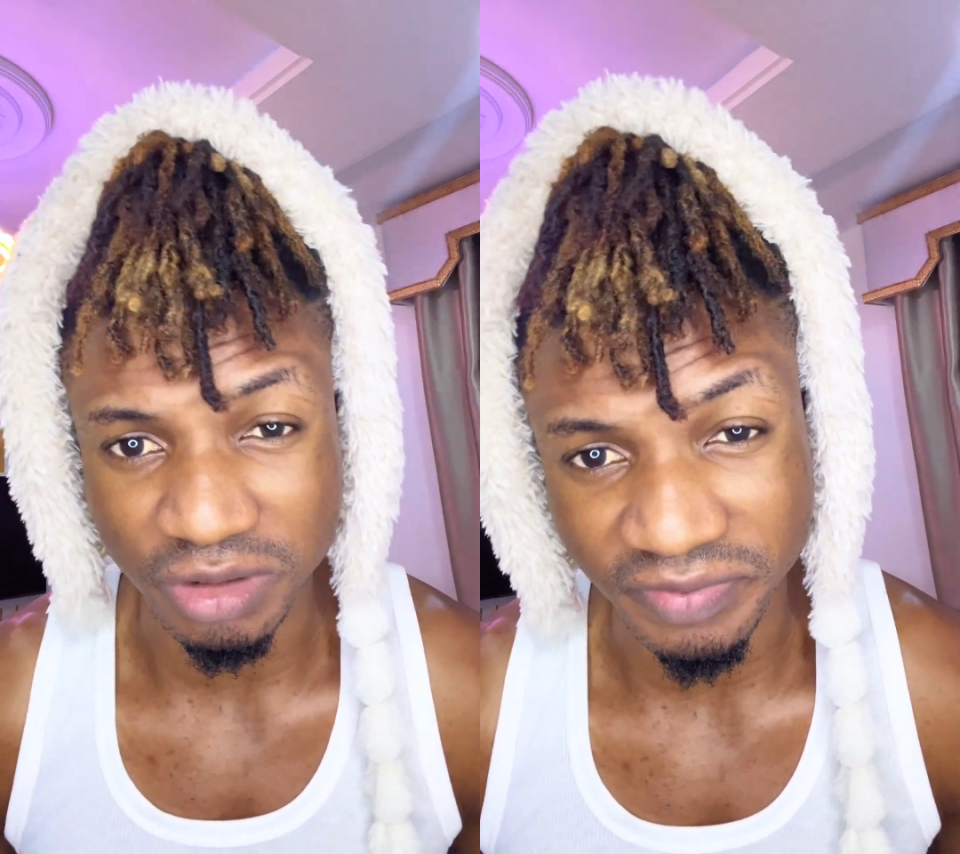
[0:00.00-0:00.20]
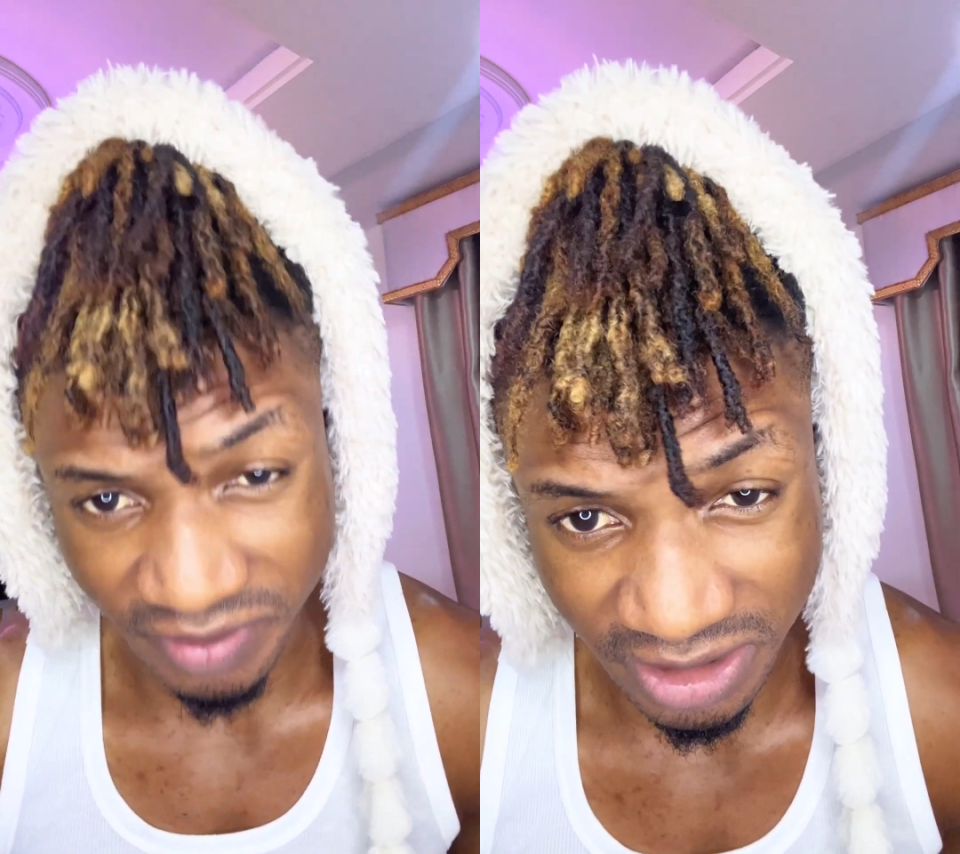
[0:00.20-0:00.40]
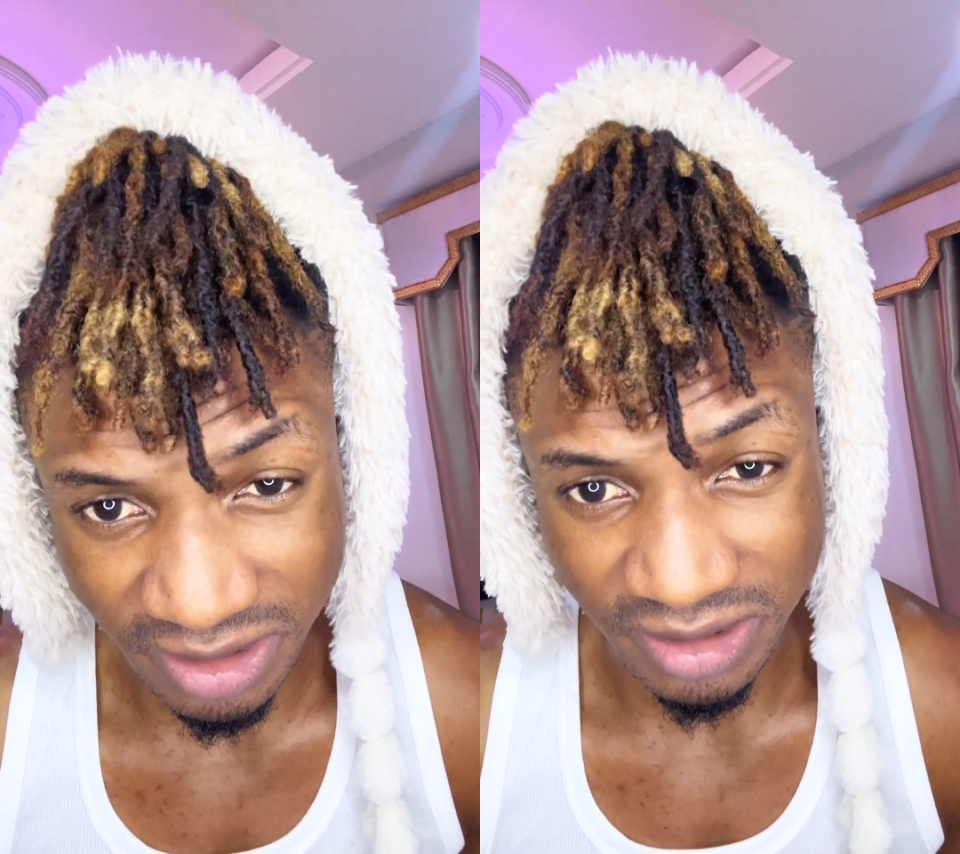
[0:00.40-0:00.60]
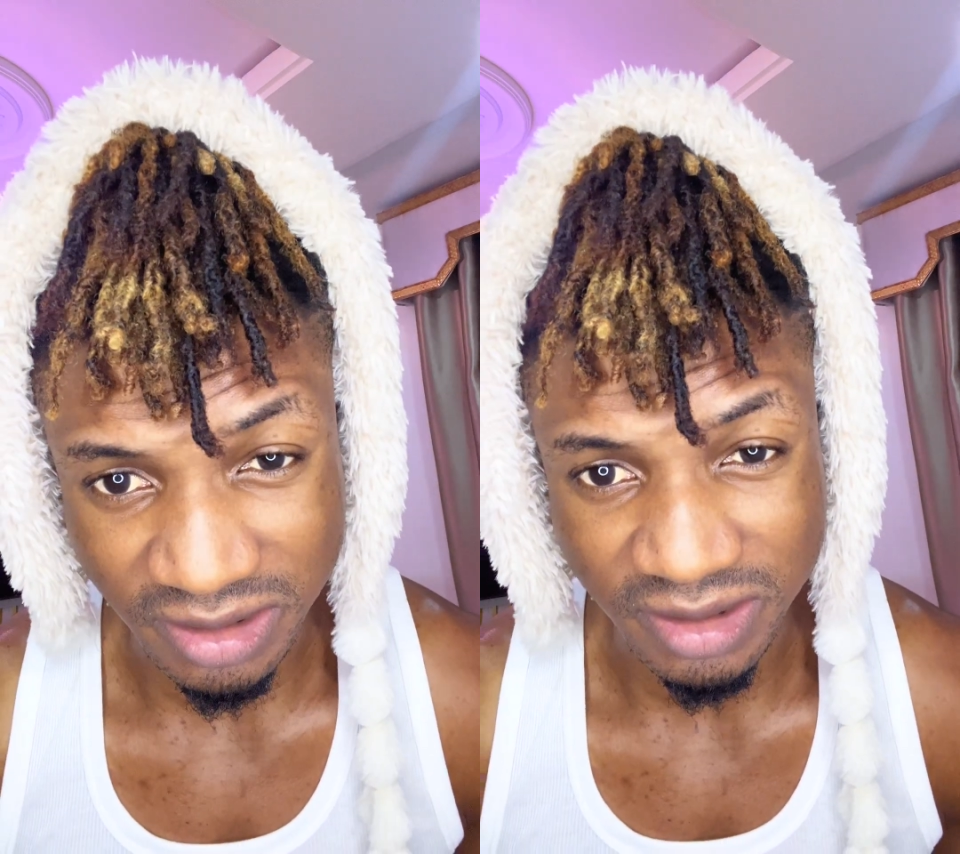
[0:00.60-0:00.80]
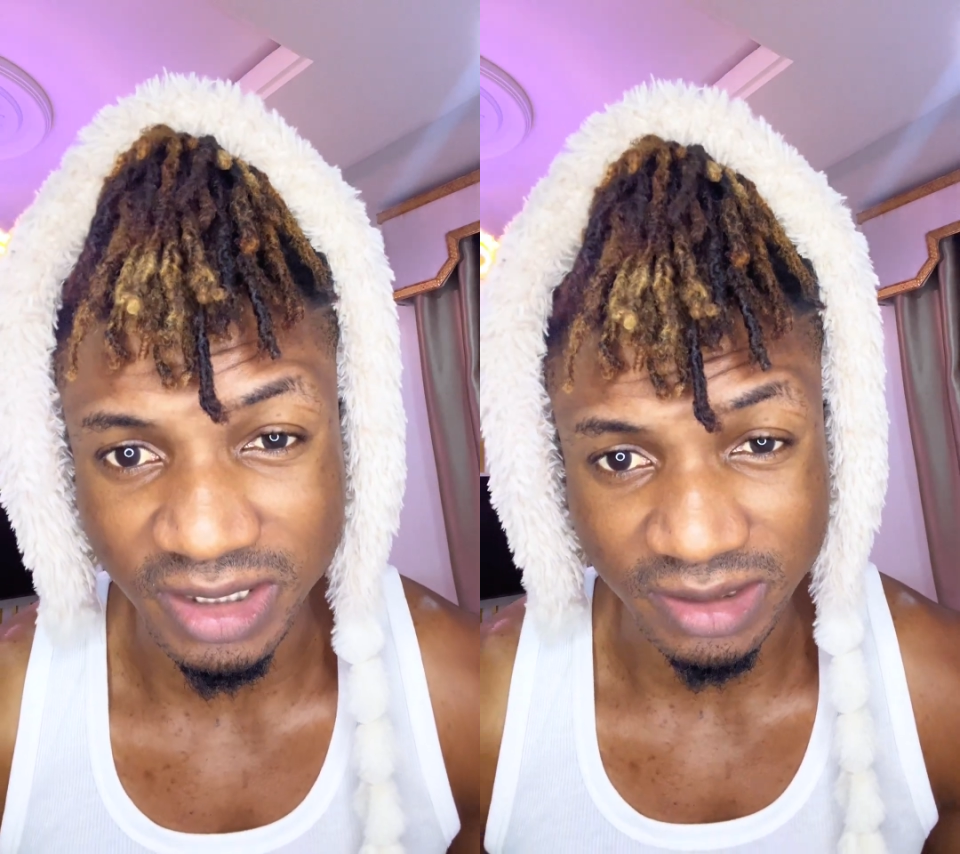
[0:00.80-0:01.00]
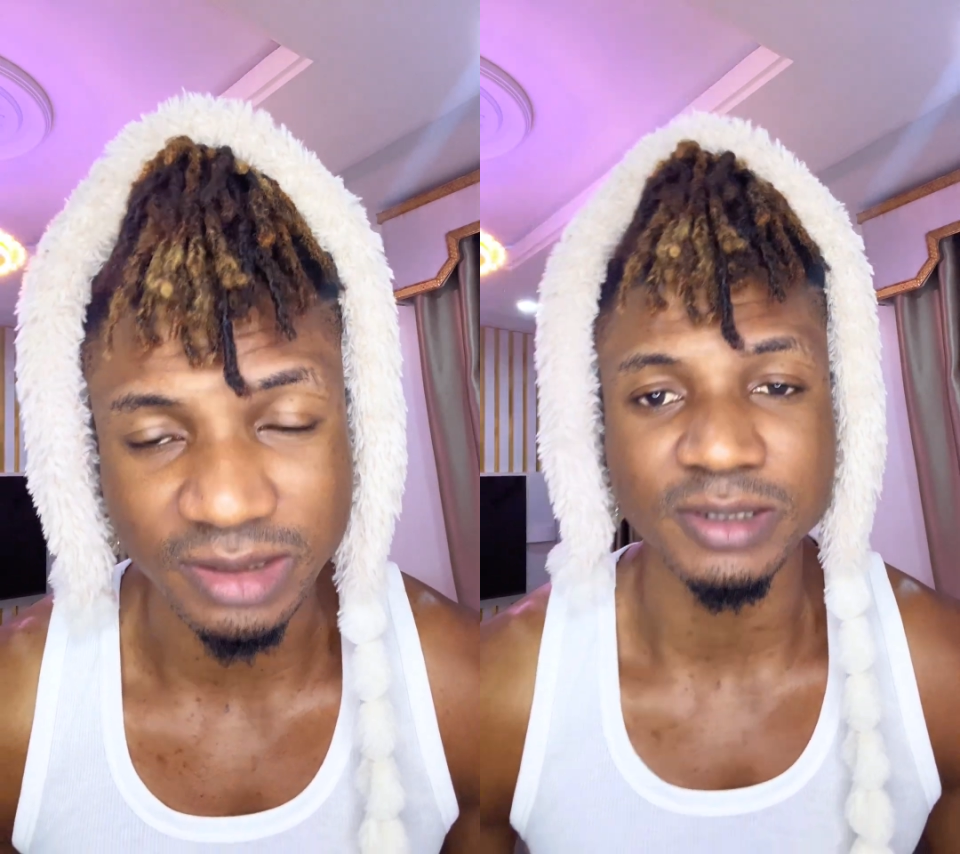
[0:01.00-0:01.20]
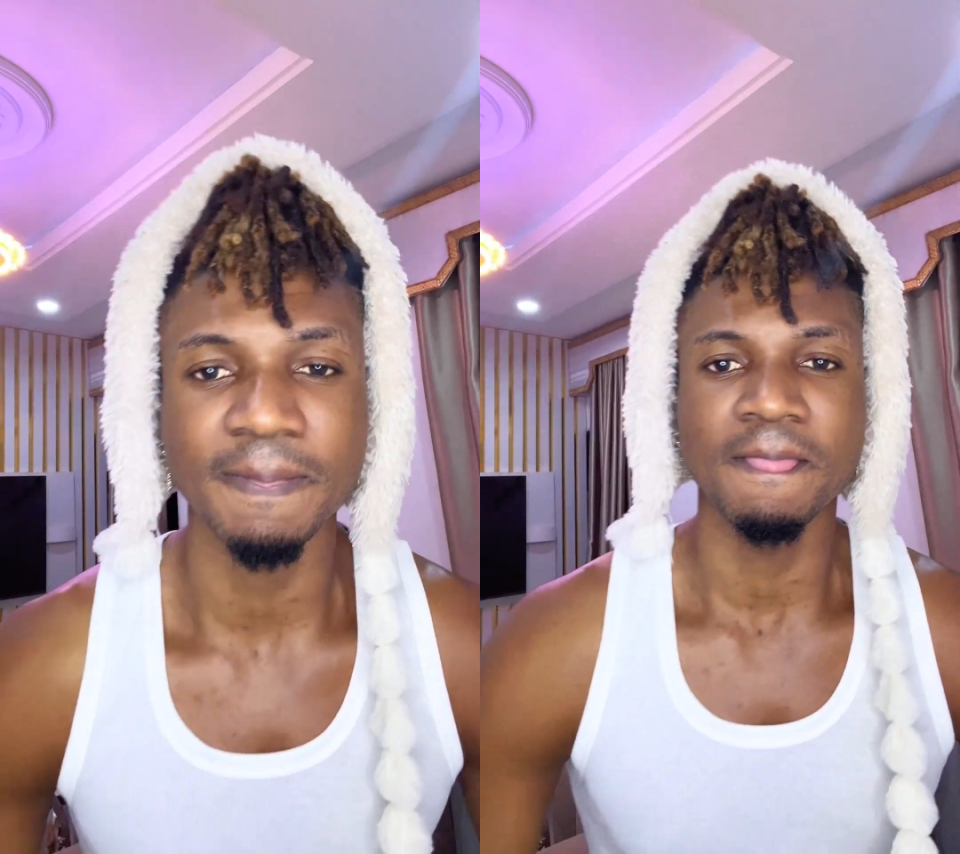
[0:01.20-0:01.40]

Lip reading: your friends. Yes.